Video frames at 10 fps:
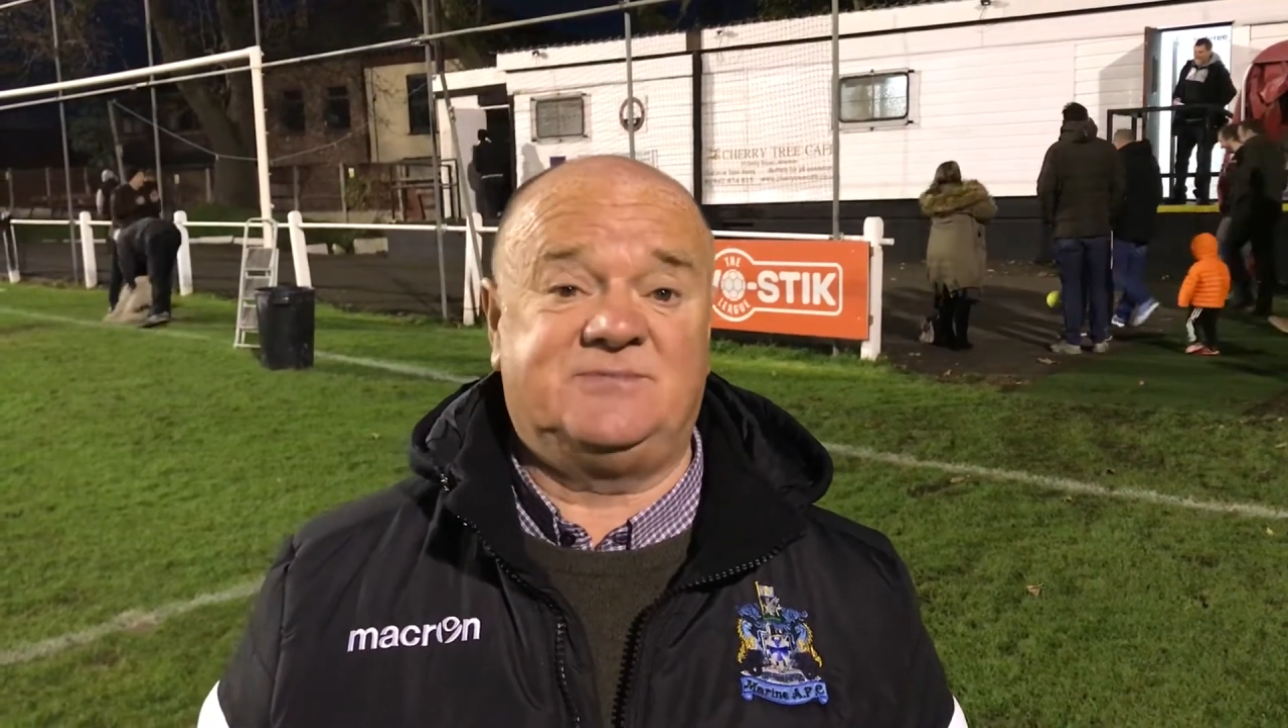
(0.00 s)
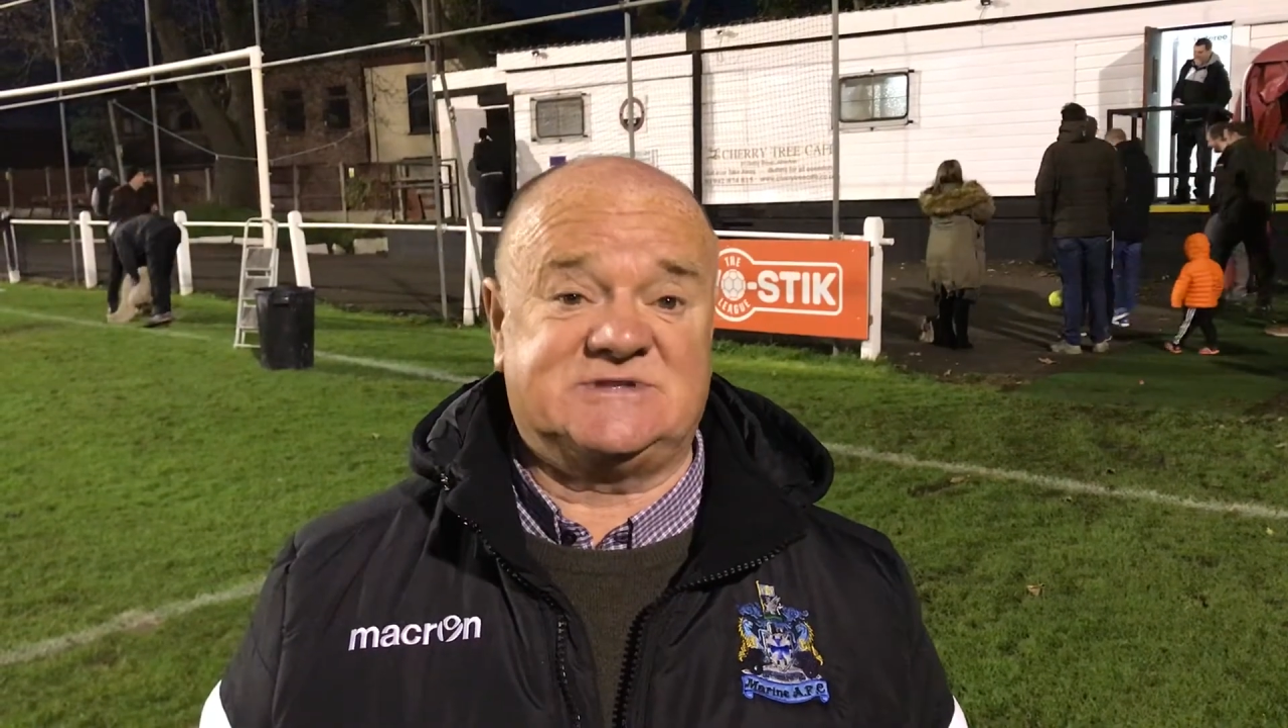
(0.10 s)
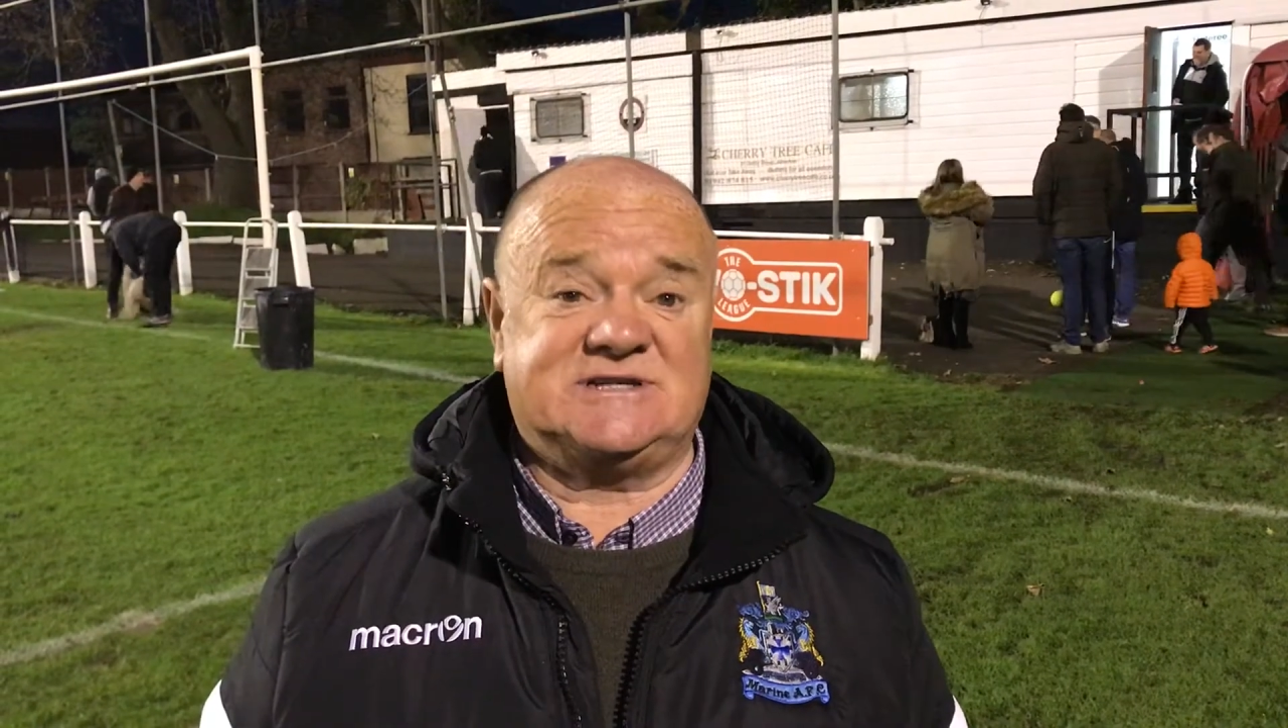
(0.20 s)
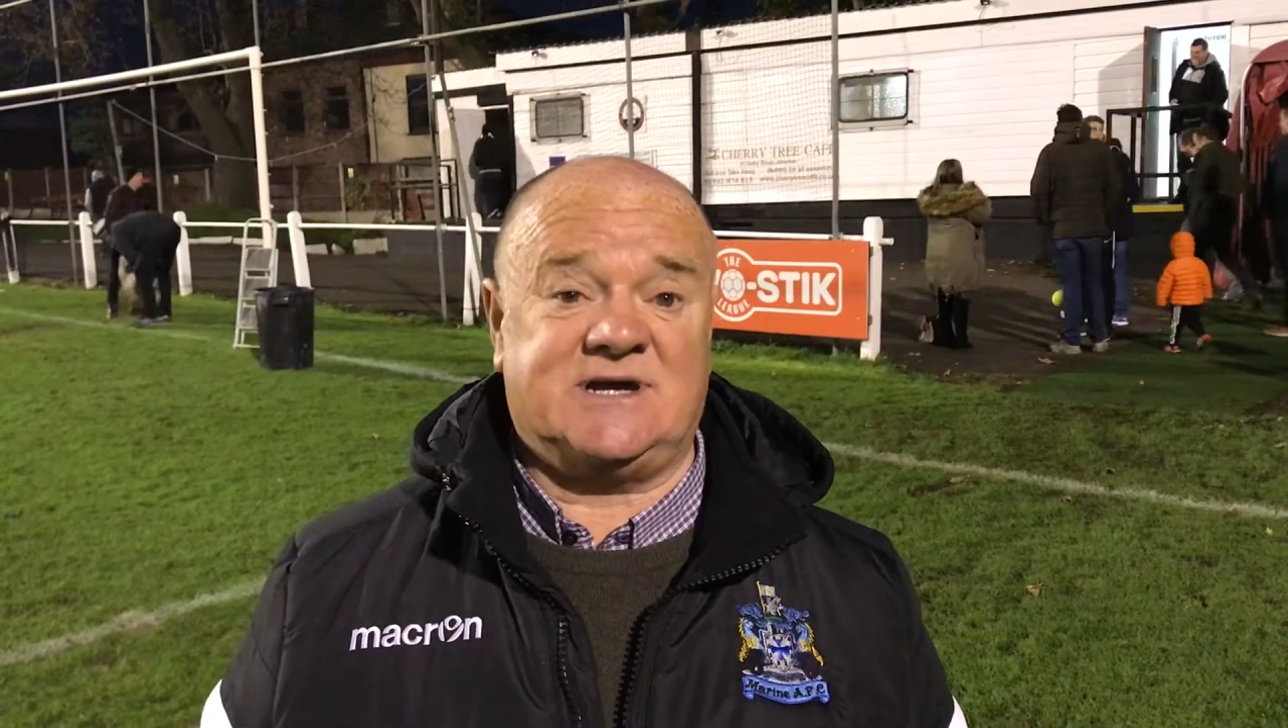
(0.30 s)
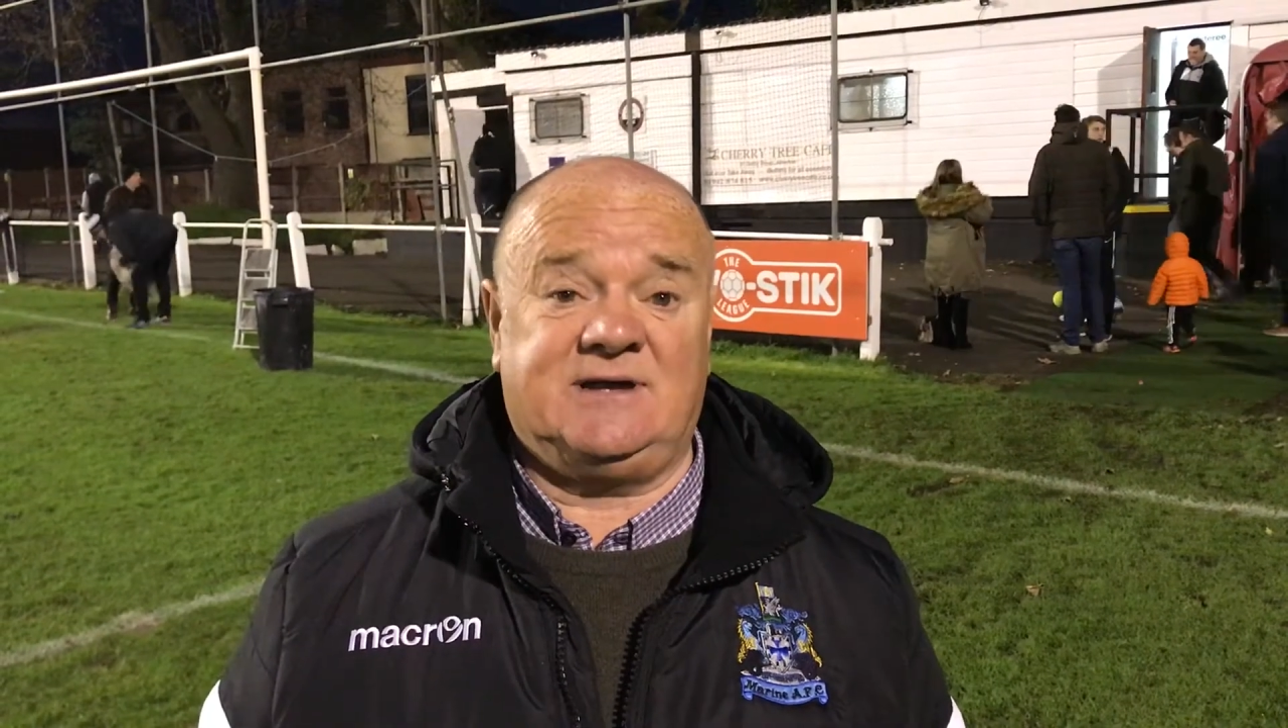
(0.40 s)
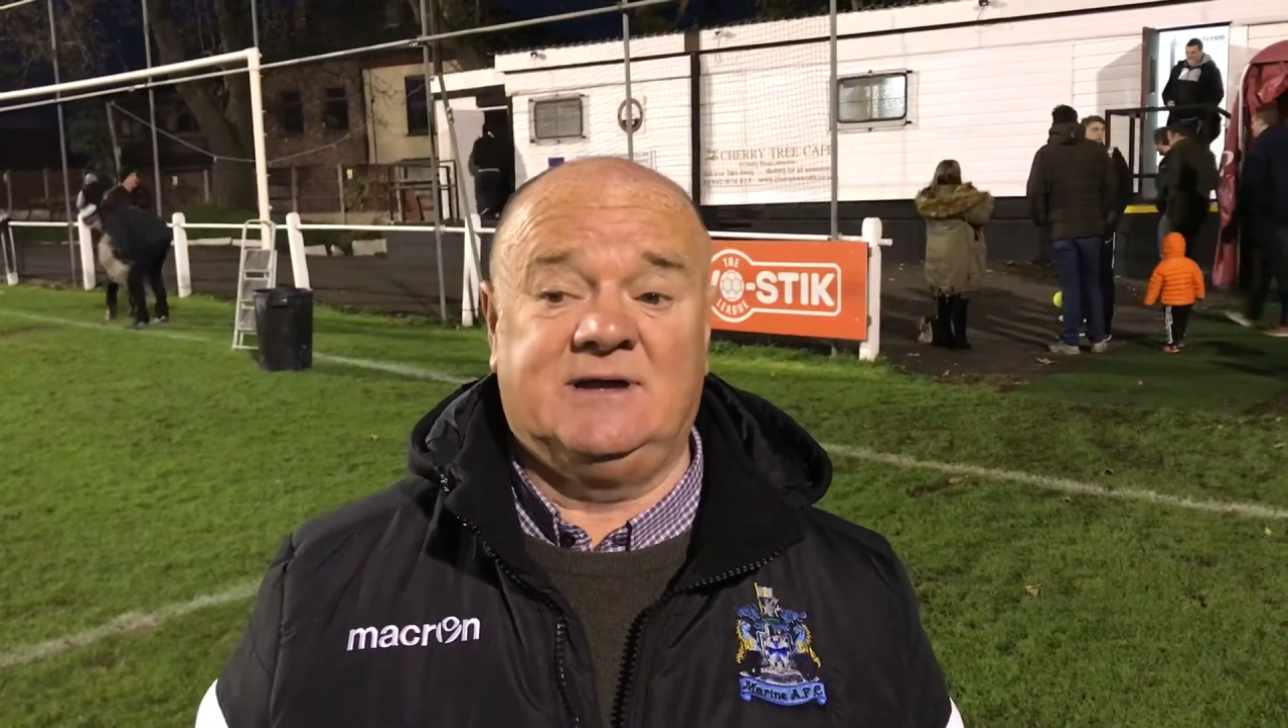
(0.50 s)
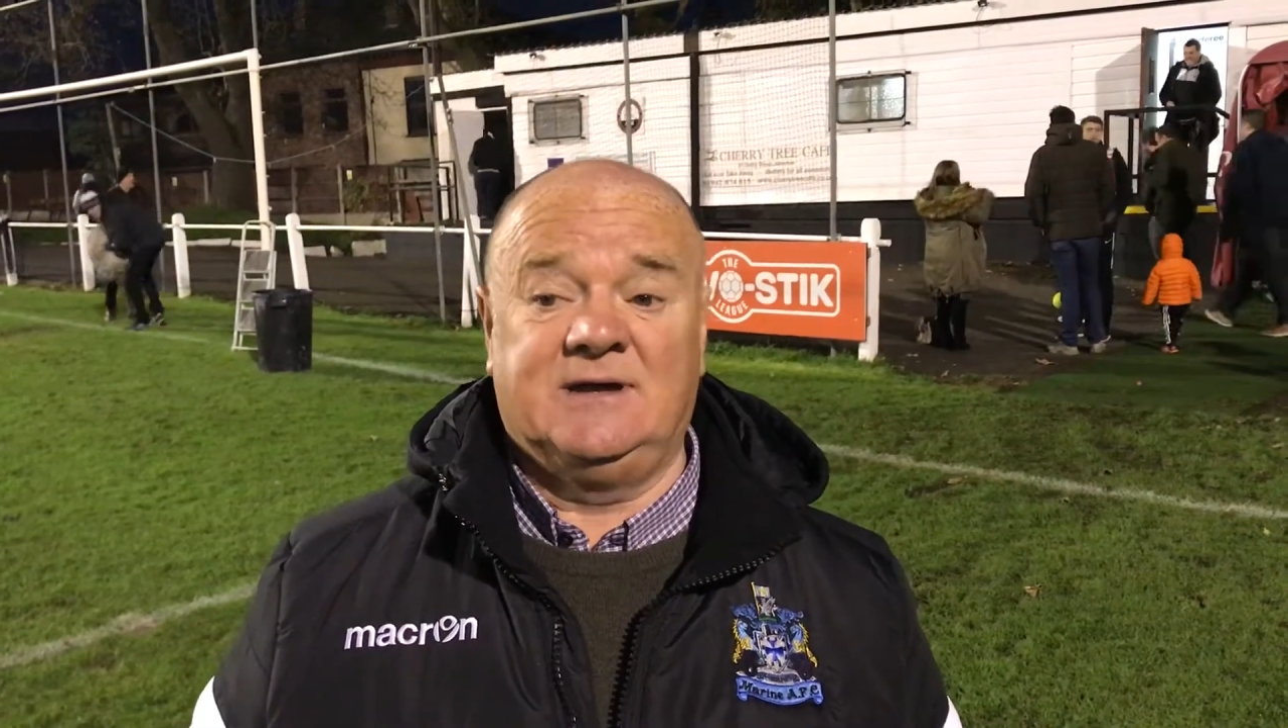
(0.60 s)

today.